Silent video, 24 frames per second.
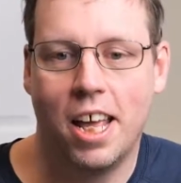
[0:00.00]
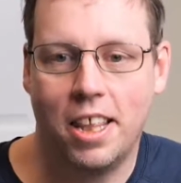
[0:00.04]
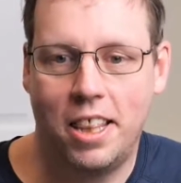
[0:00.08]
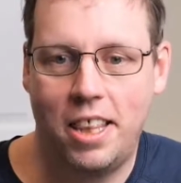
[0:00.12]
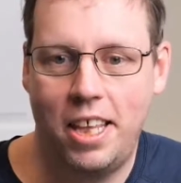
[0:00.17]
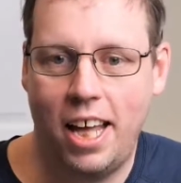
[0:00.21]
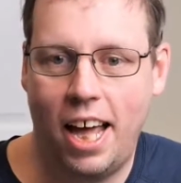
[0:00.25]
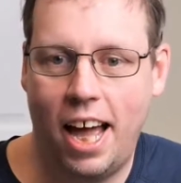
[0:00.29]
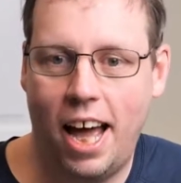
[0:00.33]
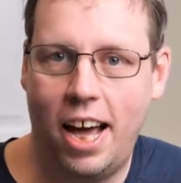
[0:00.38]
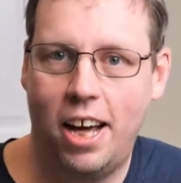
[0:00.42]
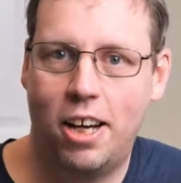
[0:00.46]

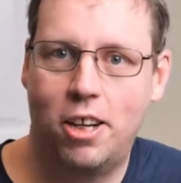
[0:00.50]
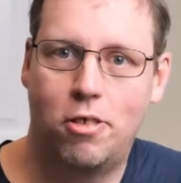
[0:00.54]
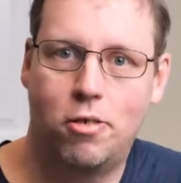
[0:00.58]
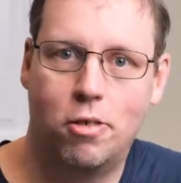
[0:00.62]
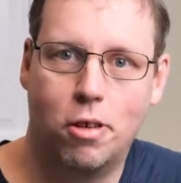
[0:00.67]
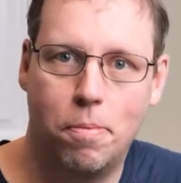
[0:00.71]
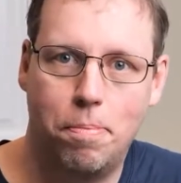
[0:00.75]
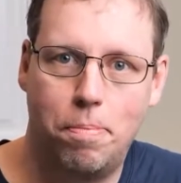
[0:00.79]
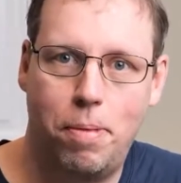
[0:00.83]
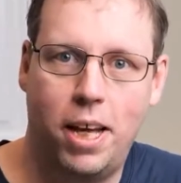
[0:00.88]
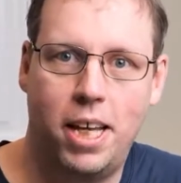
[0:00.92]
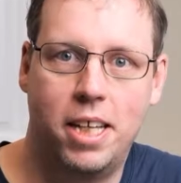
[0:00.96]
The
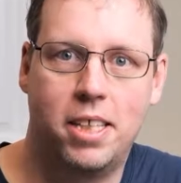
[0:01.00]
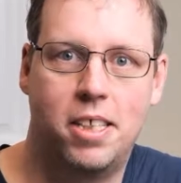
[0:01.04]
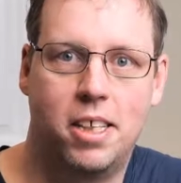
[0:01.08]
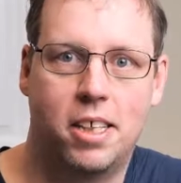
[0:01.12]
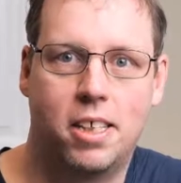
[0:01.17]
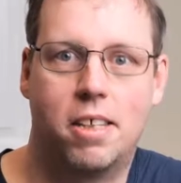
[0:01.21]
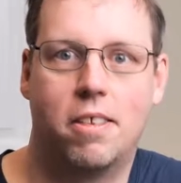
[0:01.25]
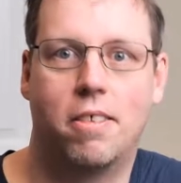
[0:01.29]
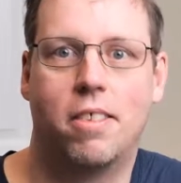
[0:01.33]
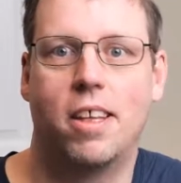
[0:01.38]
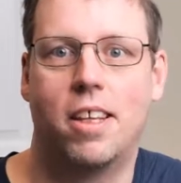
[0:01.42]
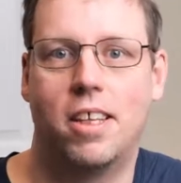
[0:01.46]
actual
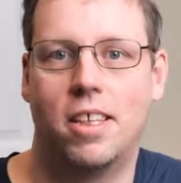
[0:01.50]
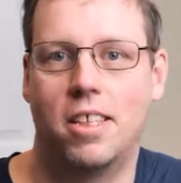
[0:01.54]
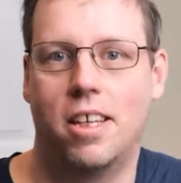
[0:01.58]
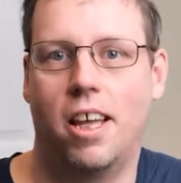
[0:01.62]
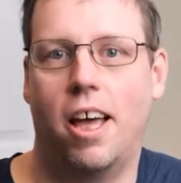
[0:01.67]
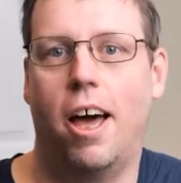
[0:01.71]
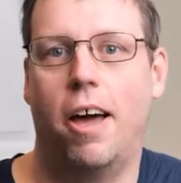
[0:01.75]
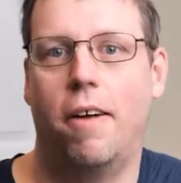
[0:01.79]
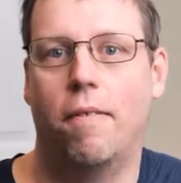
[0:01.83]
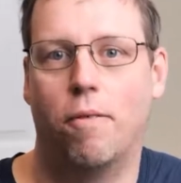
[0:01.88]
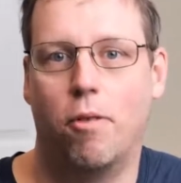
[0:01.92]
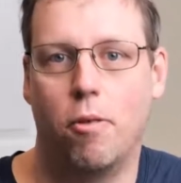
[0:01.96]
basics of the
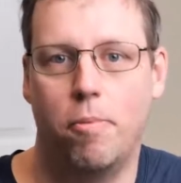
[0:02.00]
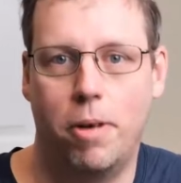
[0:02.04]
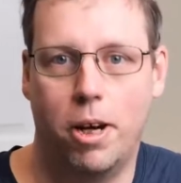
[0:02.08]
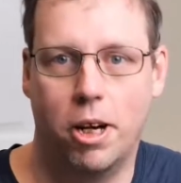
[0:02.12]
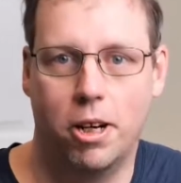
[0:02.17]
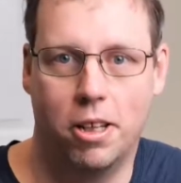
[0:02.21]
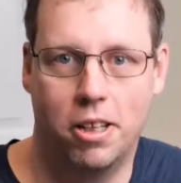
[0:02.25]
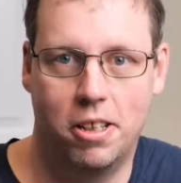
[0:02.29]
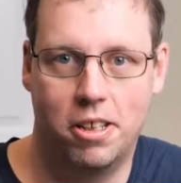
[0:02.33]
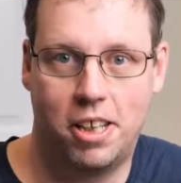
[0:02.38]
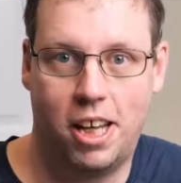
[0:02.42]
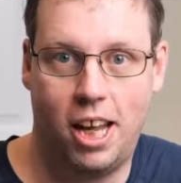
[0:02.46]
design for
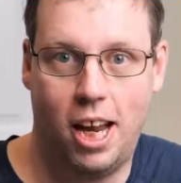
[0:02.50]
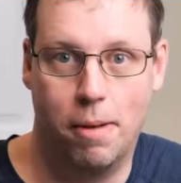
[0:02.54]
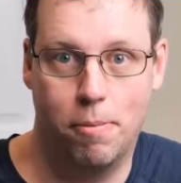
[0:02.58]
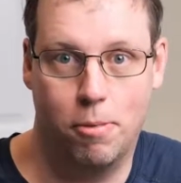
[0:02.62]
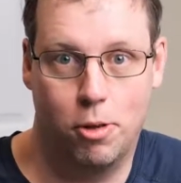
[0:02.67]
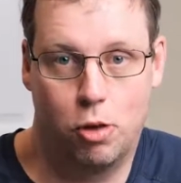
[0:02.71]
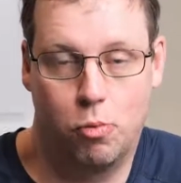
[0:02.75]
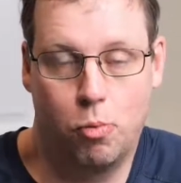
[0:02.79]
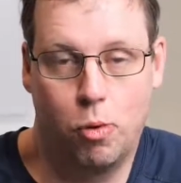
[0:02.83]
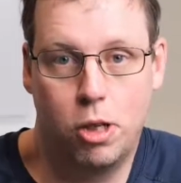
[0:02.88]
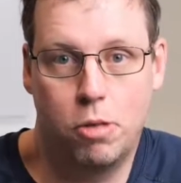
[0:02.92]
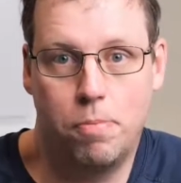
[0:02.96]
mirrorless
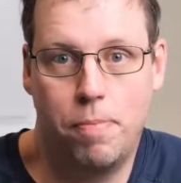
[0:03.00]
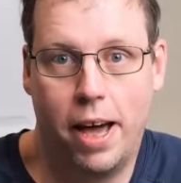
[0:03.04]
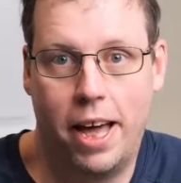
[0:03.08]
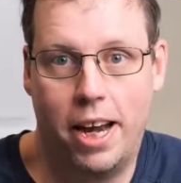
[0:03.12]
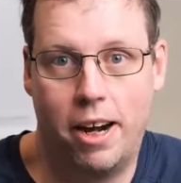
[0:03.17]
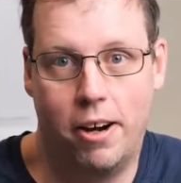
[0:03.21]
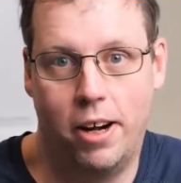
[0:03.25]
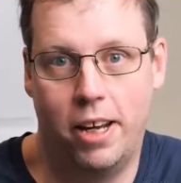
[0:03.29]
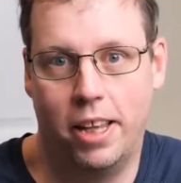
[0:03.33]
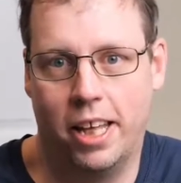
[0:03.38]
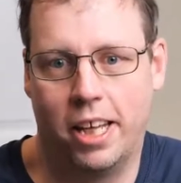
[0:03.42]
cameras was better.